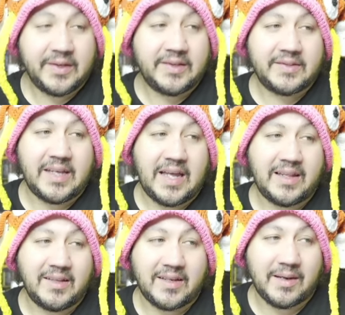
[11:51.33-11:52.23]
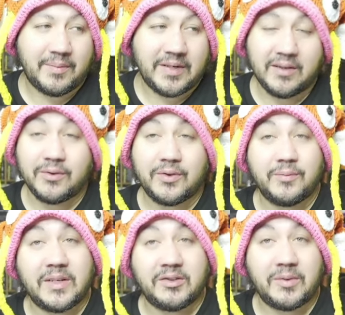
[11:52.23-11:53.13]
Sadly, the company don't do
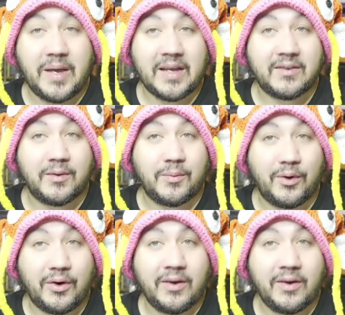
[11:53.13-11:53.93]
mystery packs no more.